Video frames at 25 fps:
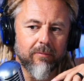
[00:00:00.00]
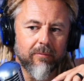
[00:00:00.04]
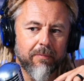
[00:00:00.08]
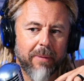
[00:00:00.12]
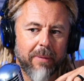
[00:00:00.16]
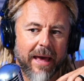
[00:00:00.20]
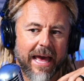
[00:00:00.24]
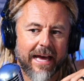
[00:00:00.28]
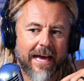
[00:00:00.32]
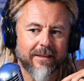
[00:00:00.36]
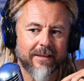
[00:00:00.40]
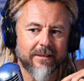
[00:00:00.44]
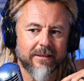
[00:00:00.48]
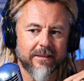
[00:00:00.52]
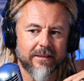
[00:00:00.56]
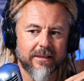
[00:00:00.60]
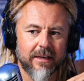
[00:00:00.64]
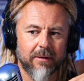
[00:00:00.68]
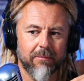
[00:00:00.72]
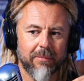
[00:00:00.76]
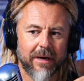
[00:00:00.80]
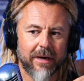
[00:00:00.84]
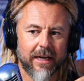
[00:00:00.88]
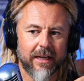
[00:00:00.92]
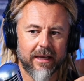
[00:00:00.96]
passed
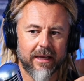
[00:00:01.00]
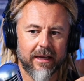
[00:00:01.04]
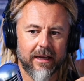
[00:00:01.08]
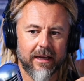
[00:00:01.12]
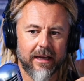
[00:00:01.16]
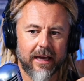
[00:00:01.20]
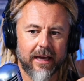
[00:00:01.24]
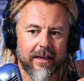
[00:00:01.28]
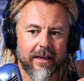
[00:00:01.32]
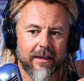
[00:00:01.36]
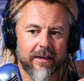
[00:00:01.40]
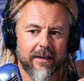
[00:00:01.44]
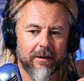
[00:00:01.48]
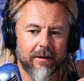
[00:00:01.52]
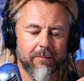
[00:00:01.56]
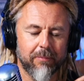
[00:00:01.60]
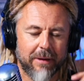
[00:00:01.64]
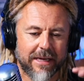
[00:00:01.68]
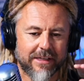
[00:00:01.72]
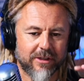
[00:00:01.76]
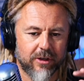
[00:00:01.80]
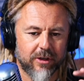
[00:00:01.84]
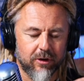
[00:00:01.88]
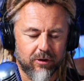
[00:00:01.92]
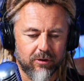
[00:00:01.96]
somebody,
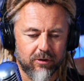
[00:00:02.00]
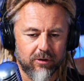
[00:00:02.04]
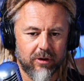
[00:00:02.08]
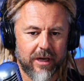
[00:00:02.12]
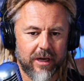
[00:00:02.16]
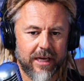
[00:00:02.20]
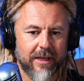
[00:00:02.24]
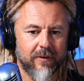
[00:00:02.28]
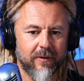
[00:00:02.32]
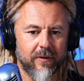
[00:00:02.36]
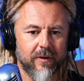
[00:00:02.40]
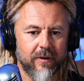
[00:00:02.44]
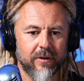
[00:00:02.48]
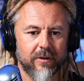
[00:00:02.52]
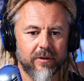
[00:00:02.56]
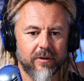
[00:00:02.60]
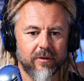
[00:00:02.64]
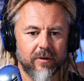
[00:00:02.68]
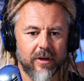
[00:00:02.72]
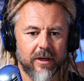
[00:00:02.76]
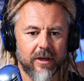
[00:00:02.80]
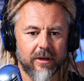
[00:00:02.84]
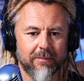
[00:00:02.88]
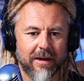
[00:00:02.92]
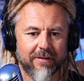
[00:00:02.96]
passed a girl, and
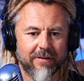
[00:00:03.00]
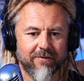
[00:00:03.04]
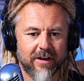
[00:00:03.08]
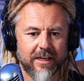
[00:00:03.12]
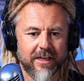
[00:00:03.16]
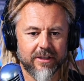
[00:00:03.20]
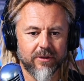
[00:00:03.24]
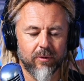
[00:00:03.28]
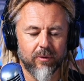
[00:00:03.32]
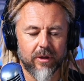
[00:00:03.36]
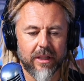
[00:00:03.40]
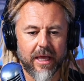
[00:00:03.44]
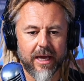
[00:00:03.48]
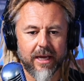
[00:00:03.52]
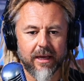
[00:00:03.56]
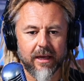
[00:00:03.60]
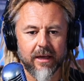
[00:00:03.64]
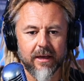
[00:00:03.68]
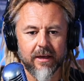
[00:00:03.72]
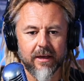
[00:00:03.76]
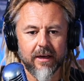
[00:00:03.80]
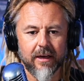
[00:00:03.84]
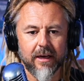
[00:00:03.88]
my friends were like,